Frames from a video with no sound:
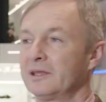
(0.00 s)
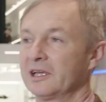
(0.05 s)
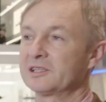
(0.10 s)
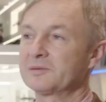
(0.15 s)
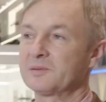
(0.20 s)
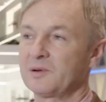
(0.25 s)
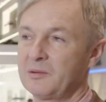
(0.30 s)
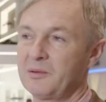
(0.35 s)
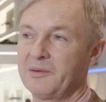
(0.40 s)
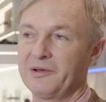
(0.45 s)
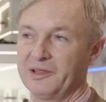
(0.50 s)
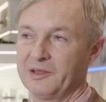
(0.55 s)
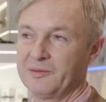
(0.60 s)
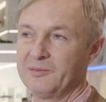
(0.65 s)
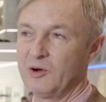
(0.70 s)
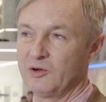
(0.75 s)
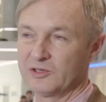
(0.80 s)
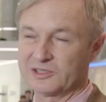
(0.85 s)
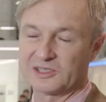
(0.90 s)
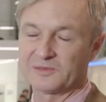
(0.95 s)
It's probably the
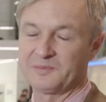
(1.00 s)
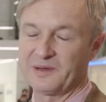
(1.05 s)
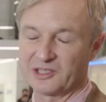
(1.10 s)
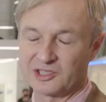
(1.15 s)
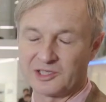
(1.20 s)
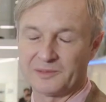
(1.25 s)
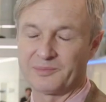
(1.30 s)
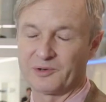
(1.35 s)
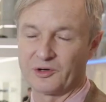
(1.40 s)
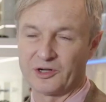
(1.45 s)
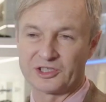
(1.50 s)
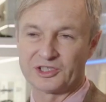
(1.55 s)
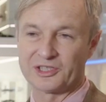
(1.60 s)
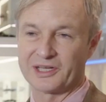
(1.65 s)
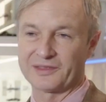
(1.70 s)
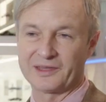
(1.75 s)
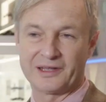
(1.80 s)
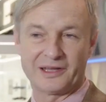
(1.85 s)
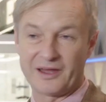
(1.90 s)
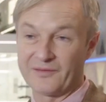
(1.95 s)
most special
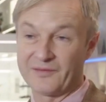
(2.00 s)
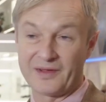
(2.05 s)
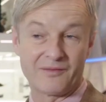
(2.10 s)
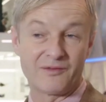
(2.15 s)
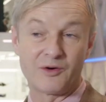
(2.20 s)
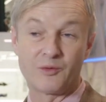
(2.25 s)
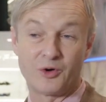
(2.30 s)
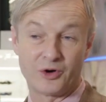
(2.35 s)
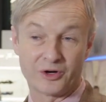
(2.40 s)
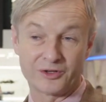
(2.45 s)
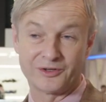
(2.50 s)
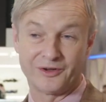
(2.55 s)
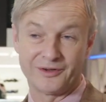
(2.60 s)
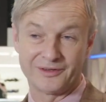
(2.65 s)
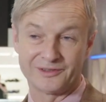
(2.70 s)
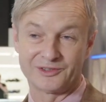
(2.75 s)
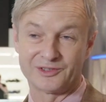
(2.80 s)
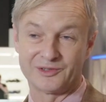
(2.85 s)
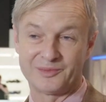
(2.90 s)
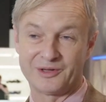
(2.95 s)
project that I've ever worked
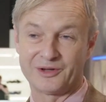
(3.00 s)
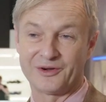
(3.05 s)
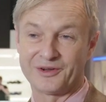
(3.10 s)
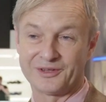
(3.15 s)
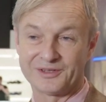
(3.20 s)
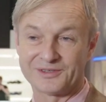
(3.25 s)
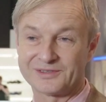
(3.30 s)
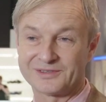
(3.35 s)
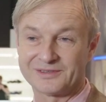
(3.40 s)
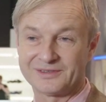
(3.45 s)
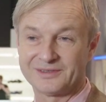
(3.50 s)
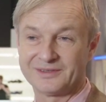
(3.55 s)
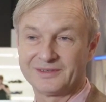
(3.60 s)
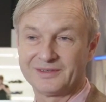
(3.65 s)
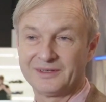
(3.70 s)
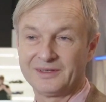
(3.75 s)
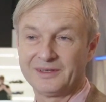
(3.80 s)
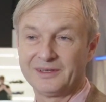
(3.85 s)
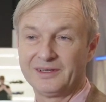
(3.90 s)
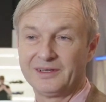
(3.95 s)
on, to be honest.
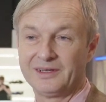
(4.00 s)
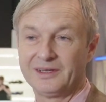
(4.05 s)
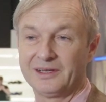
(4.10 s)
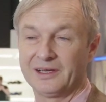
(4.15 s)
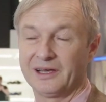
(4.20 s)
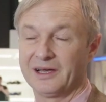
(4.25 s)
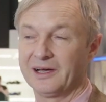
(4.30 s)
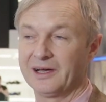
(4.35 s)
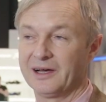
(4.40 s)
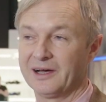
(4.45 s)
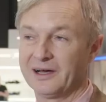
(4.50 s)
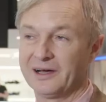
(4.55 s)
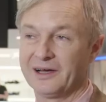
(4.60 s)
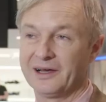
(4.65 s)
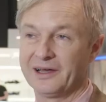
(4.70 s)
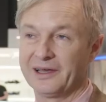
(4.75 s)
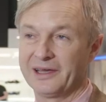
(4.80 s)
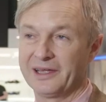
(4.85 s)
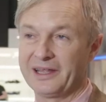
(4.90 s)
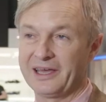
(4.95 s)

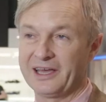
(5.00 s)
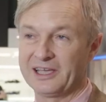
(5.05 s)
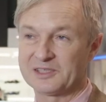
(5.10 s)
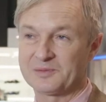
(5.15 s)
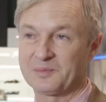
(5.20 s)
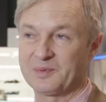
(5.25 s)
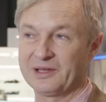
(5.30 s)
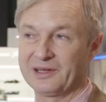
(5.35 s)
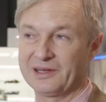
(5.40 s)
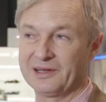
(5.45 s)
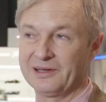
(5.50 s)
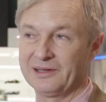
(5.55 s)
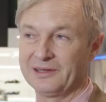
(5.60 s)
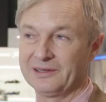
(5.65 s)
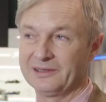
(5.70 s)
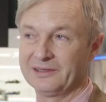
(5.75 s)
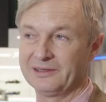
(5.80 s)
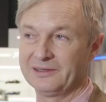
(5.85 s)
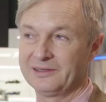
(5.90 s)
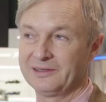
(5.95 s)
Uh, it has
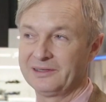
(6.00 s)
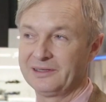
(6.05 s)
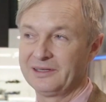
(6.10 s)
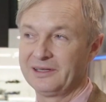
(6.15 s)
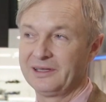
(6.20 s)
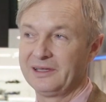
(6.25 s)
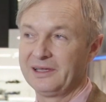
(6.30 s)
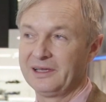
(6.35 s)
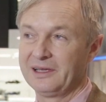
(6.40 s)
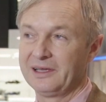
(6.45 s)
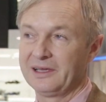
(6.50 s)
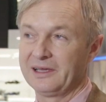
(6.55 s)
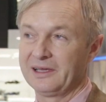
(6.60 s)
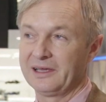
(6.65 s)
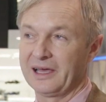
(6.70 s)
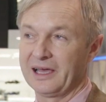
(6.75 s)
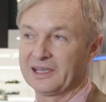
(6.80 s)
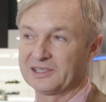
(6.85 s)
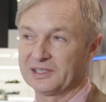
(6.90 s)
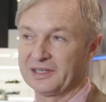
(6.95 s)
been,
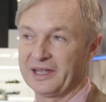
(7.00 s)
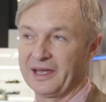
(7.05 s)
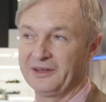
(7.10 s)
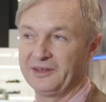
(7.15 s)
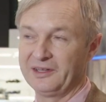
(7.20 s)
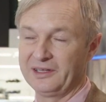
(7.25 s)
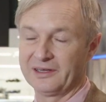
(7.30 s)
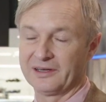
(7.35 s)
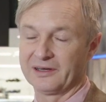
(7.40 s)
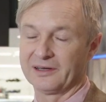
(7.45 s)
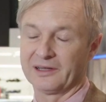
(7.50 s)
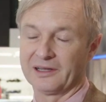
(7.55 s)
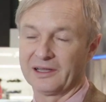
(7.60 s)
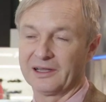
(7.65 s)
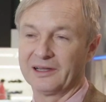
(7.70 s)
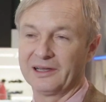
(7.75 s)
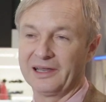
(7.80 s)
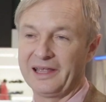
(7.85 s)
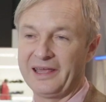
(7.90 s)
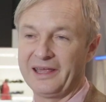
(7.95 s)
as an idea,
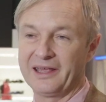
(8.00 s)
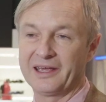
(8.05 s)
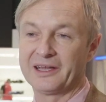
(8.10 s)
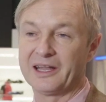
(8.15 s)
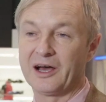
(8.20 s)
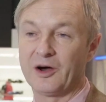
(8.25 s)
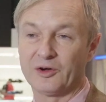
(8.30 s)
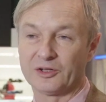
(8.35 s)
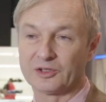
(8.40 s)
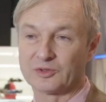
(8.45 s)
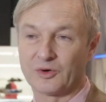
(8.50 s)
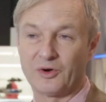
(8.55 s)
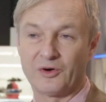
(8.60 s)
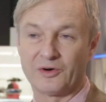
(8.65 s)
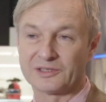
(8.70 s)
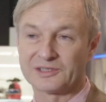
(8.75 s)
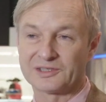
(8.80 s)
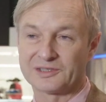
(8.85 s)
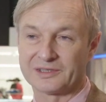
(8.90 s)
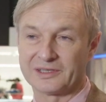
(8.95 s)
laying in our
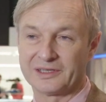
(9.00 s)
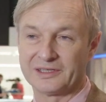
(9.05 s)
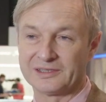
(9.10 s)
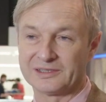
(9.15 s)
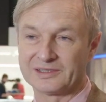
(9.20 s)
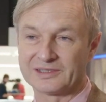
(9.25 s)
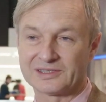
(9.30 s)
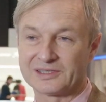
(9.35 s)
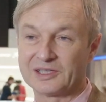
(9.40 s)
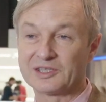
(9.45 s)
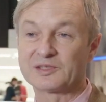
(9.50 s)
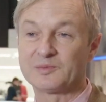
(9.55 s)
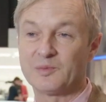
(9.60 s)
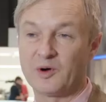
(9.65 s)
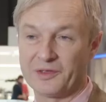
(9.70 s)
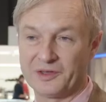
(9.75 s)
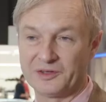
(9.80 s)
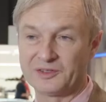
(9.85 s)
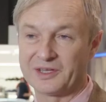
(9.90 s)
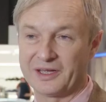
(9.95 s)
drawers then, since
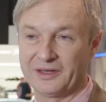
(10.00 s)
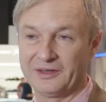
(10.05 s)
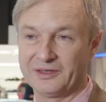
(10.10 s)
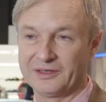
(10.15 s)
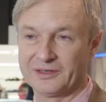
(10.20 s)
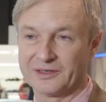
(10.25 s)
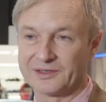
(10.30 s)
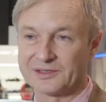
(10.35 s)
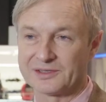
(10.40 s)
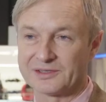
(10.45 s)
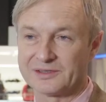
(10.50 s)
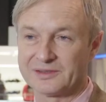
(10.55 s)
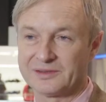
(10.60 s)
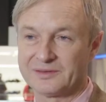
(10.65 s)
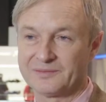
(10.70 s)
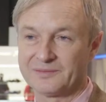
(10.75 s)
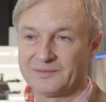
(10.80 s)
more than 10 years.